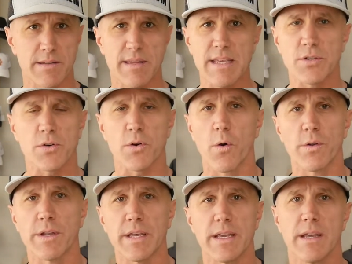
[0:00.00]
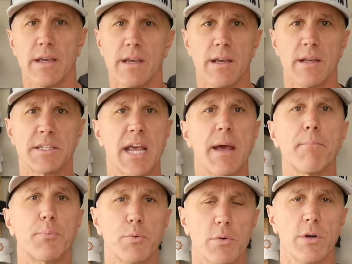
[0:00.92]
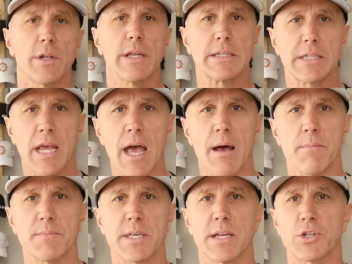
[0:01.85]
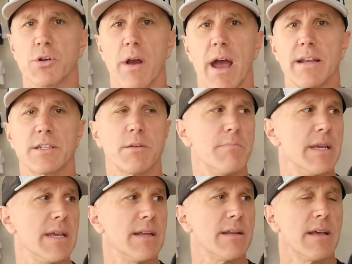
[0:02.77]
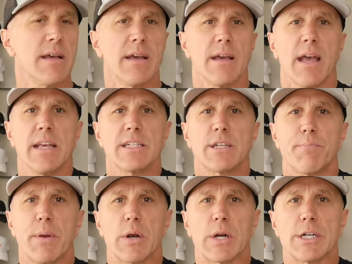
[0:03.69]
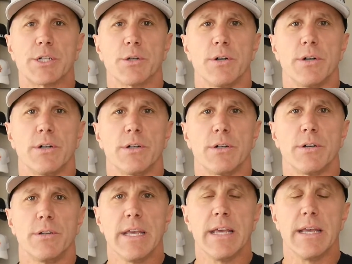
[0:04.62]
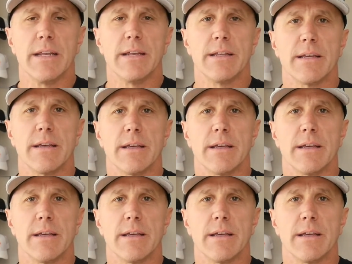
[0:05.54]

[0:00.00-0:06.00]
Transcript: These are only temporal attempts at trying to meet a spiritual need.